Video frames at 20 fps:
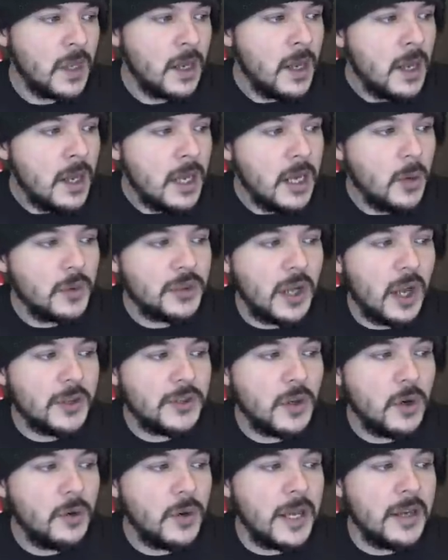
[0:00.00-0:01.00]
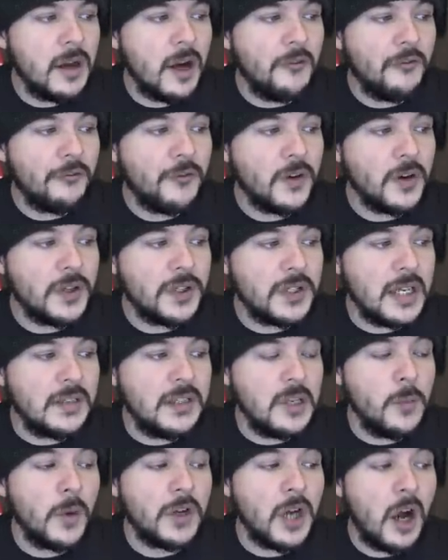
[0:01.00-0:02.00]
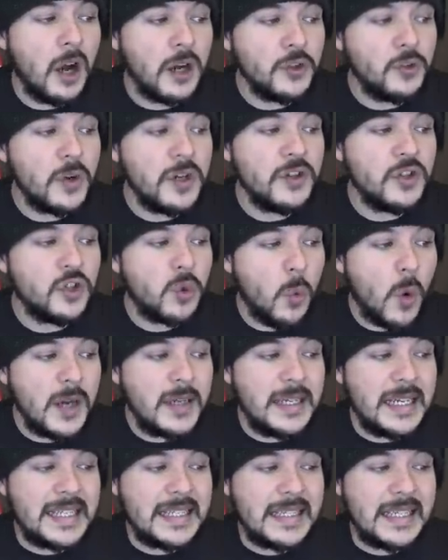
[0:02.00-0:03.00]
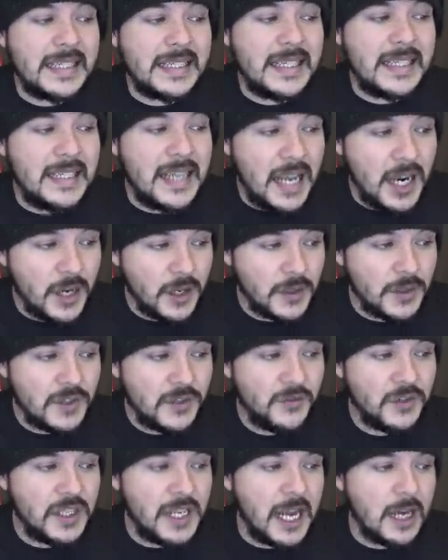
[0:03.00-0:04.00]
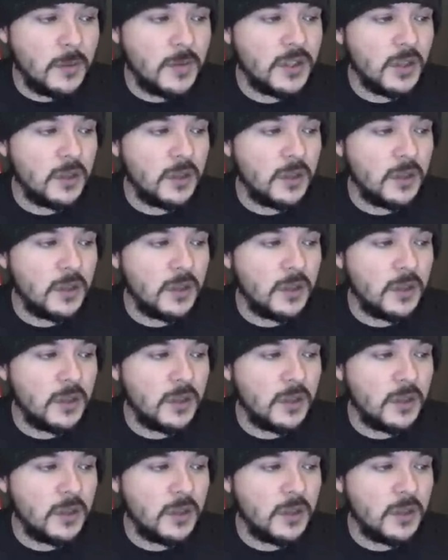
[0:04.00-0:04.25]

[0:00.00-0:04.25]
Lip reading: It was also a first in the 126 years for the Arizona